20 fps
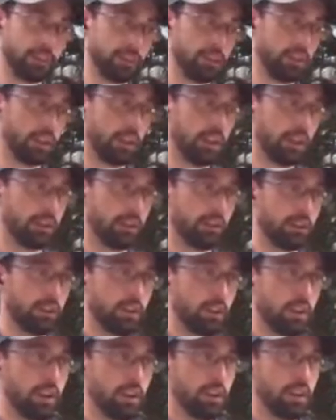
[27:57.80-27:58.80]
And
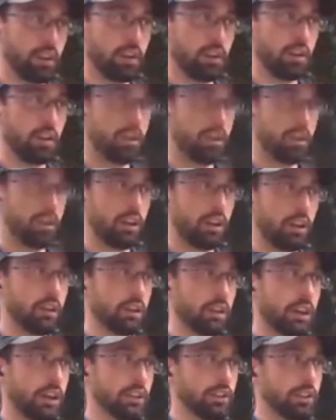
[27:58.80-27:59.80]

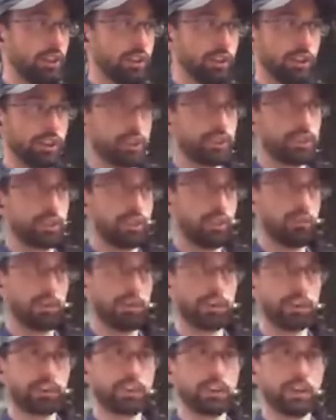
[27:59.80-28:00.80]
I learned that
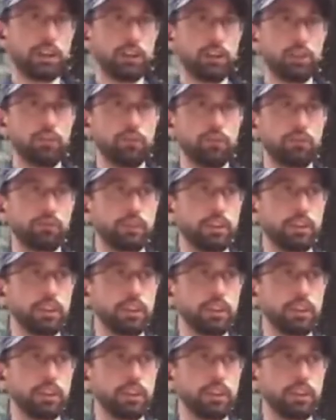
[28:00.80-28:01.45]
tuber is kind of